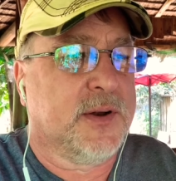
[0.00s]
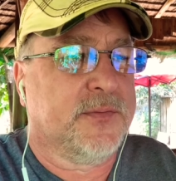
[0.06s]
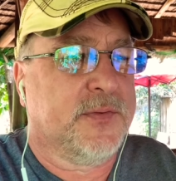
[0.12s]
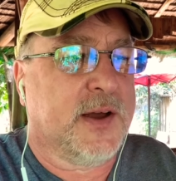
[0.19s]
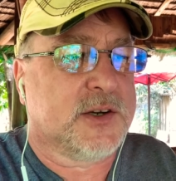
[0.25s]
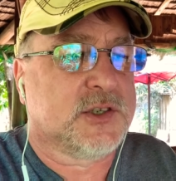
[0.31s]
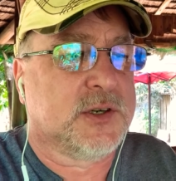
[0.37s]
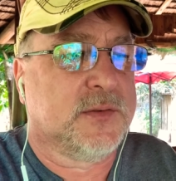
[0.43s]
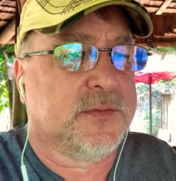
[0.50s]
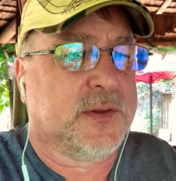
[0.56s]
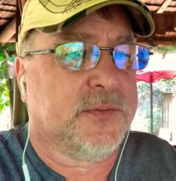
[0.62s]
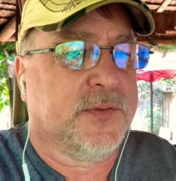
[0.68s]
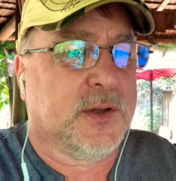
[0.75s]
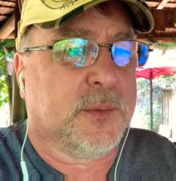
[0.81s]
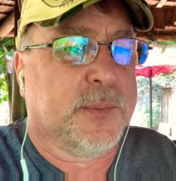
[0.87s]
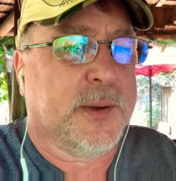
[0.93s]
affection of the
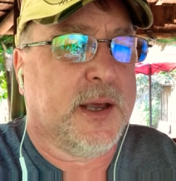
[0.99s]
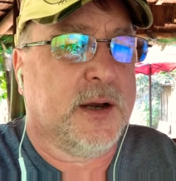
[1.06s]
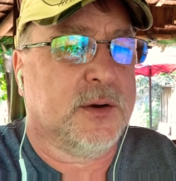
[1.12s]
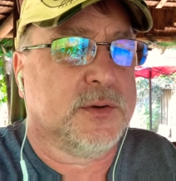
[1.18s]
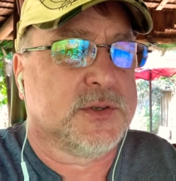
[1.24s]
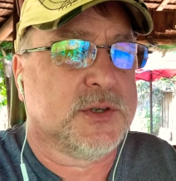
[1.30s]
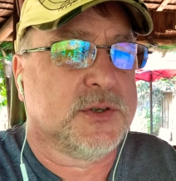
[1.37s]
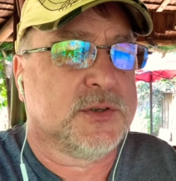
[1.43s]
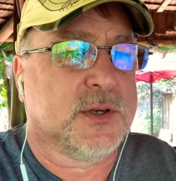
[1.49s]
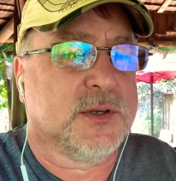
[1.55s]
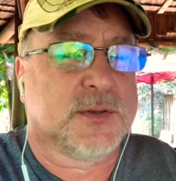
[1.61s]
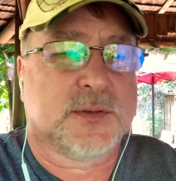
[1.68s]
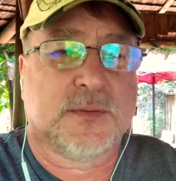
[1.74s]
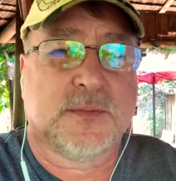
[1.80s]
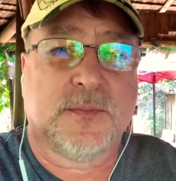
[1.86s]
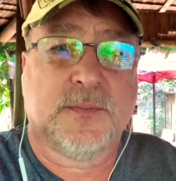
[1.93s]
Filipinos is,
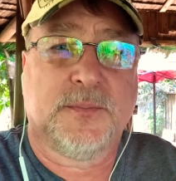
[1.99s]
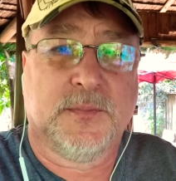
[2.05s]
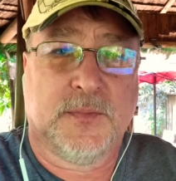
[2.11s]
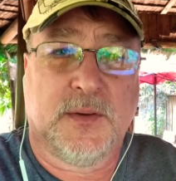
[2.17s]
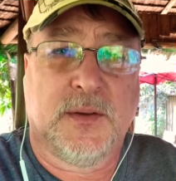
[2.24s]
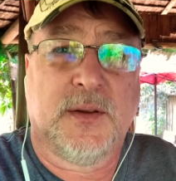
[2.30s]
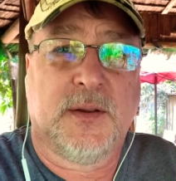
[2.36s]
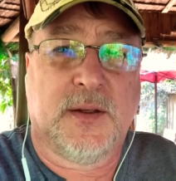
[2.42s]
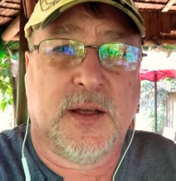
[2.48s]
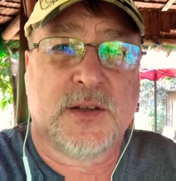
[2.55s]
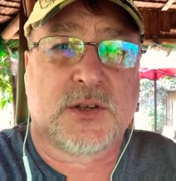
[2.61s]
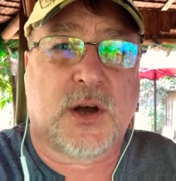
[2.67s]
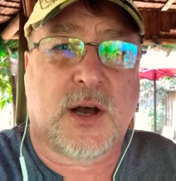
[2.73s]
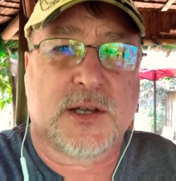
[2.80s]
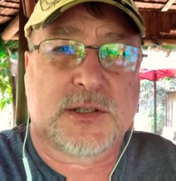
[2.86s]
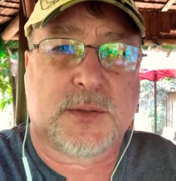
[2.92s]
is is
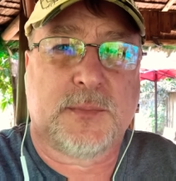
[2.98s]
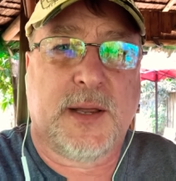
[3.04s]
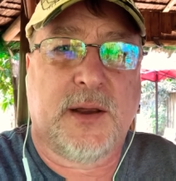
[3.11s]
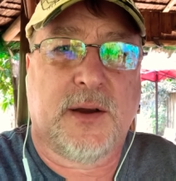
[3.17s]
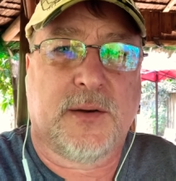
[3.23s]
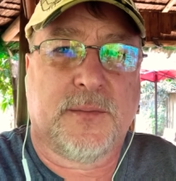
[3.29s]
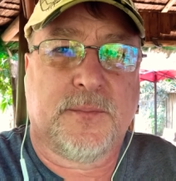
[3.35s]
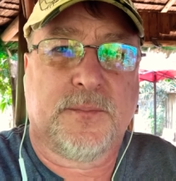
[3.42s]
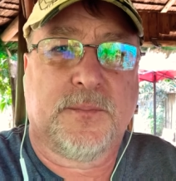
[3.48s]
awesome here.